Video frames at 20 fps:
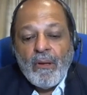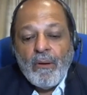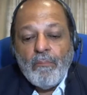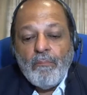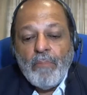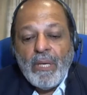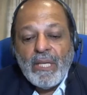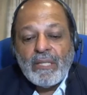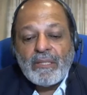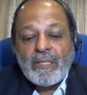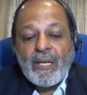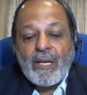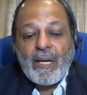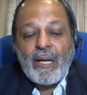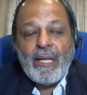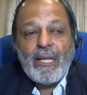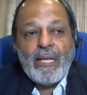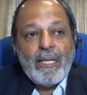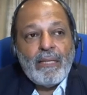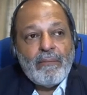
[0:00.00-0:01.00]

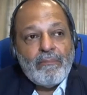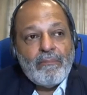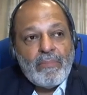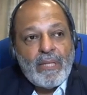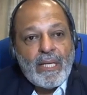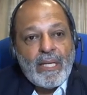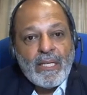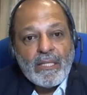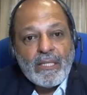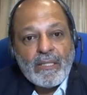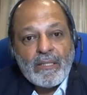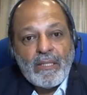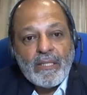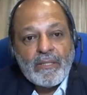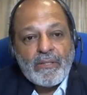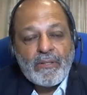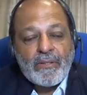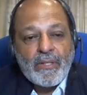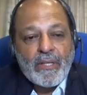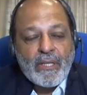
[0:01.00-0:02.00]
basically there is
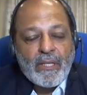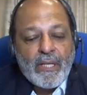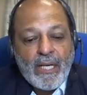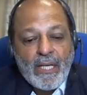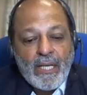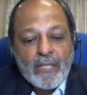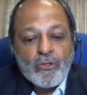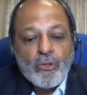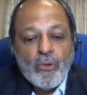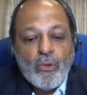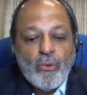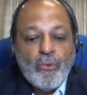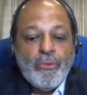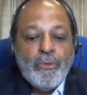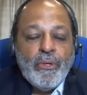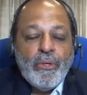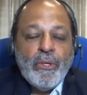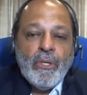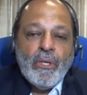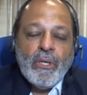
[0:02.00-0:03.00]
this gray
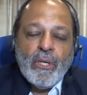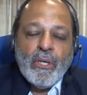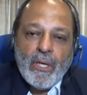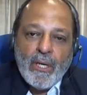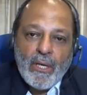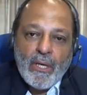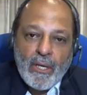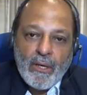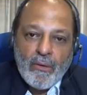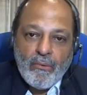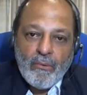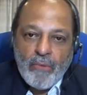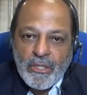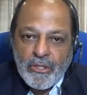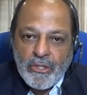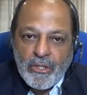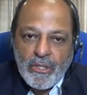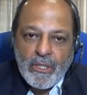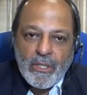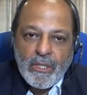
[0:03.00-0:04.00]
zone
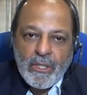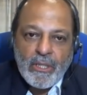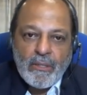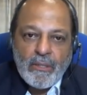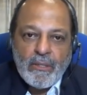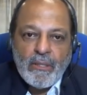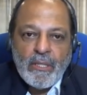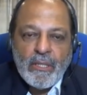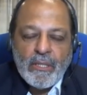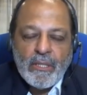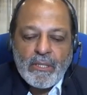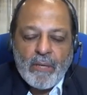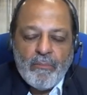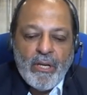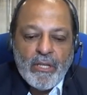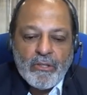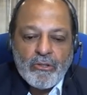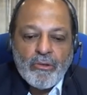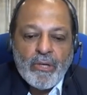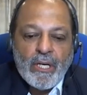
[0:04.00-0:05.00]
which is
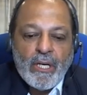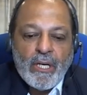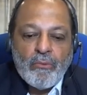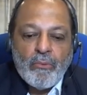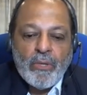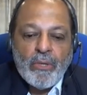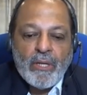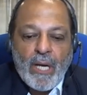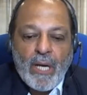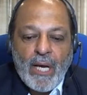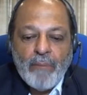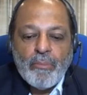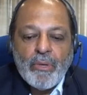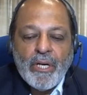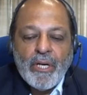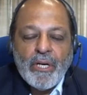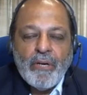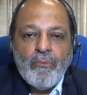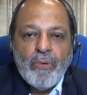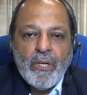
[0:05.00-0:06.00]
commensurate with
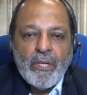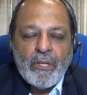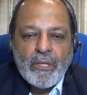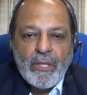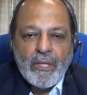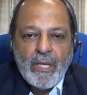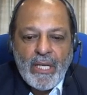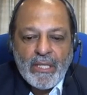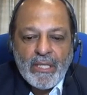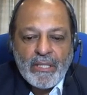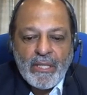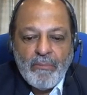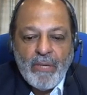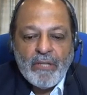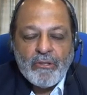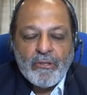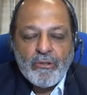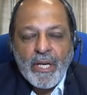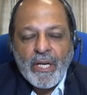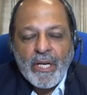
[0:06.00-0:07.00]
hybrid, with
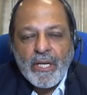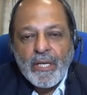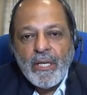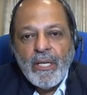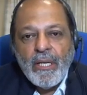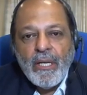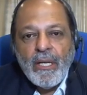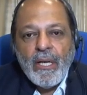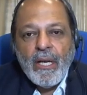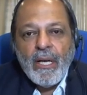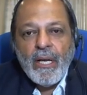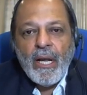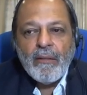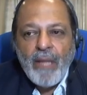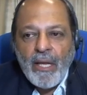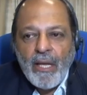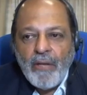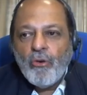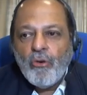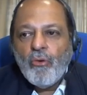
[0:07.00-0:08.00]
asymmetric.
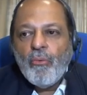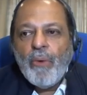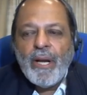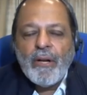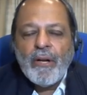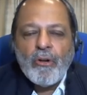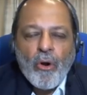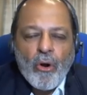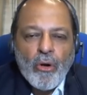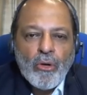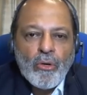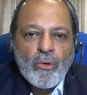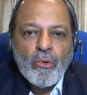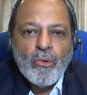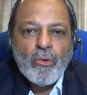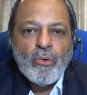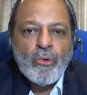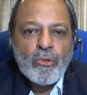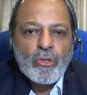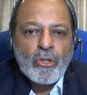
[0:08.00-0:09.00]
And then you went on
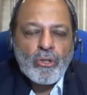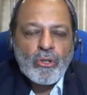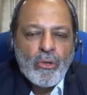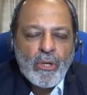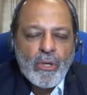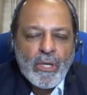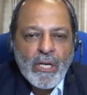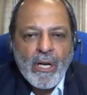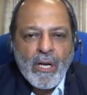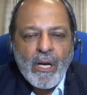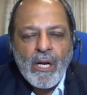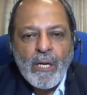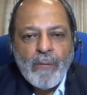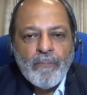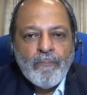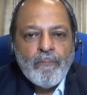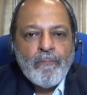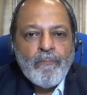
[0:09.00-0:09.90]
to show a little